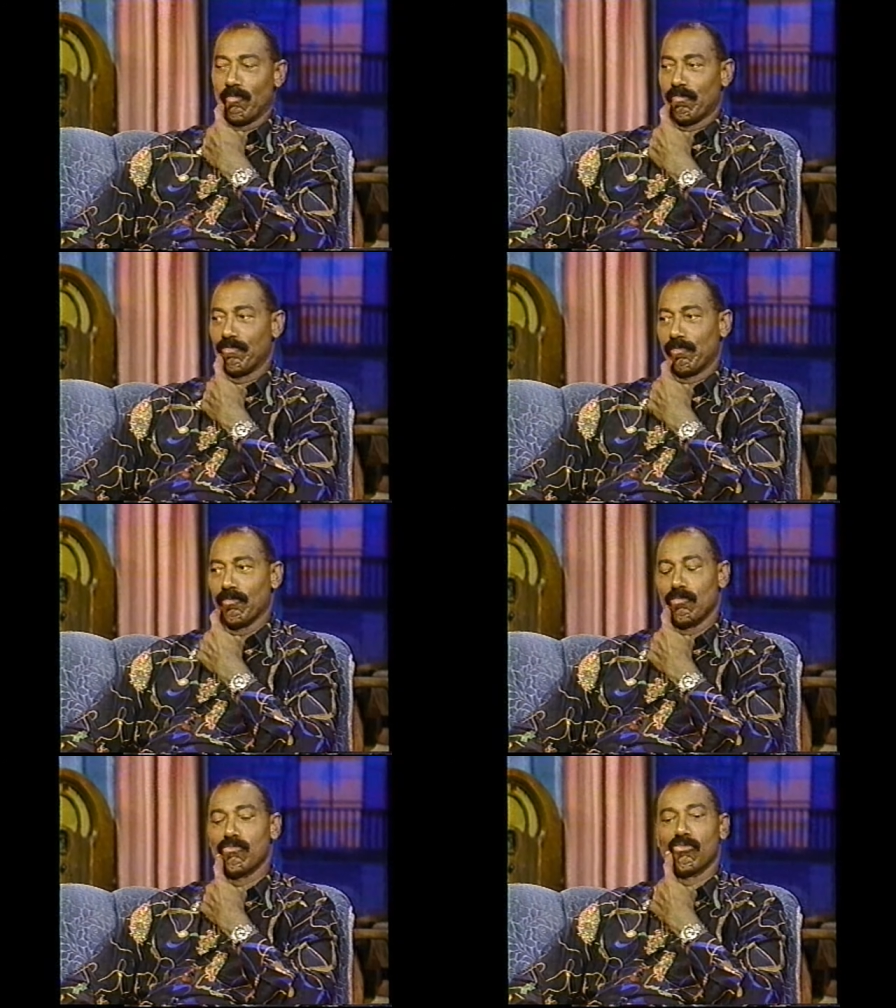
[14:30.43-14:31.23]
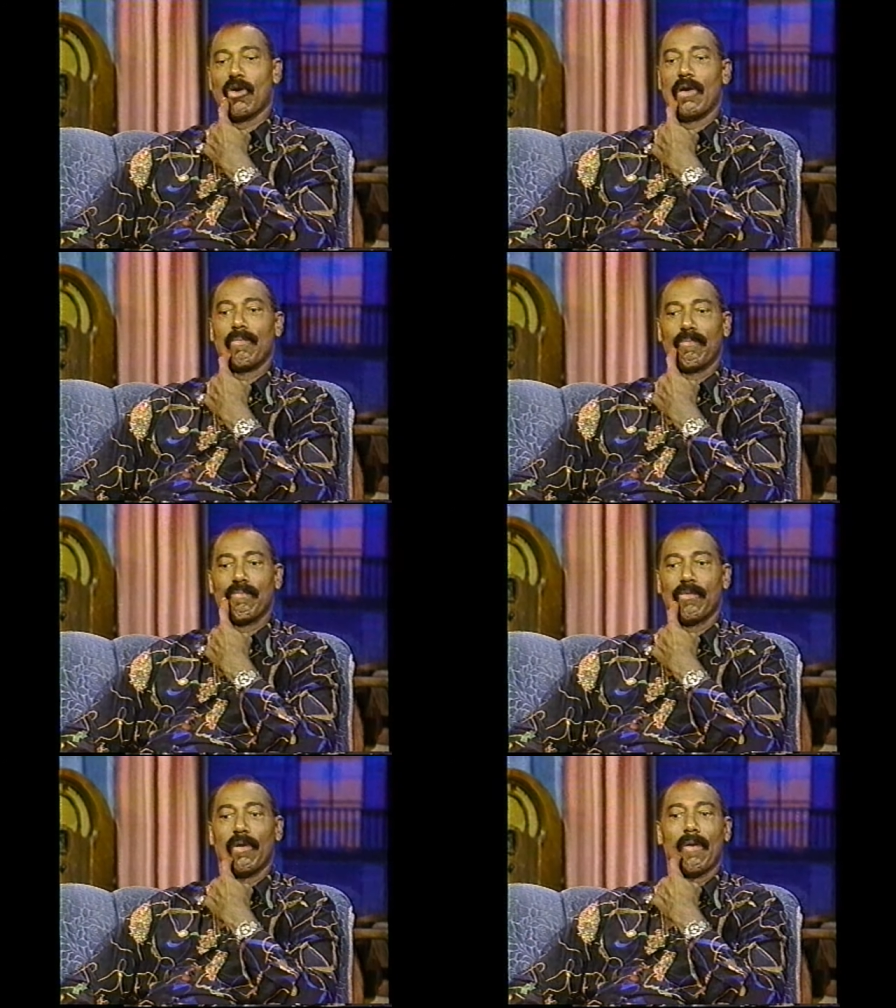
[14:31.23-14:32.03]
-hmm. Okay. Mm-hmm. Right.
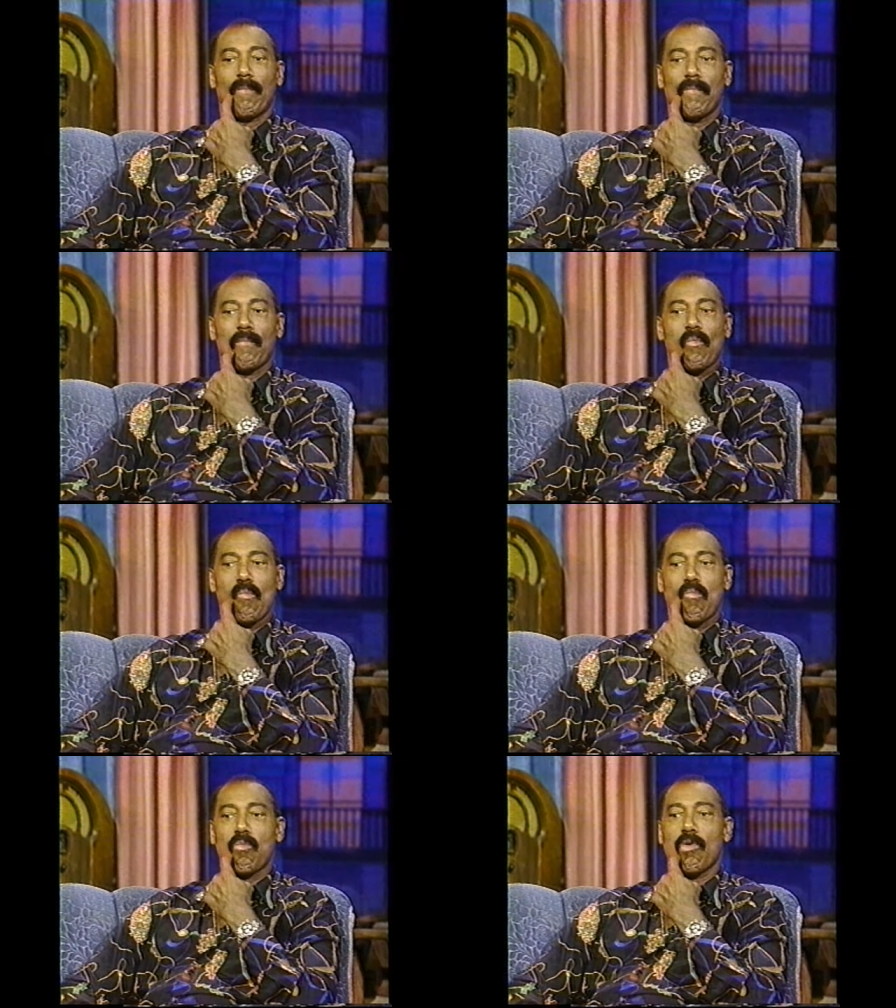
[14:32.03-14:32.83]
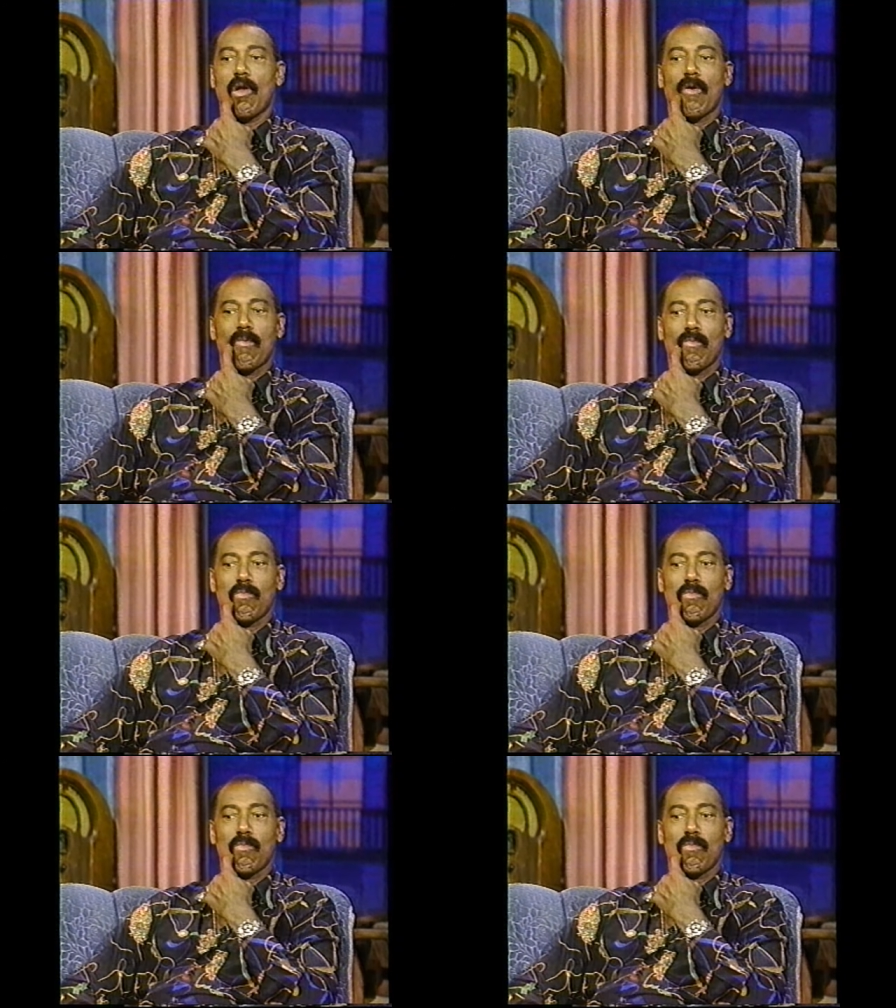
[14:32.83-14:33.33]
Yeah. That's what Kareem said. Yeah.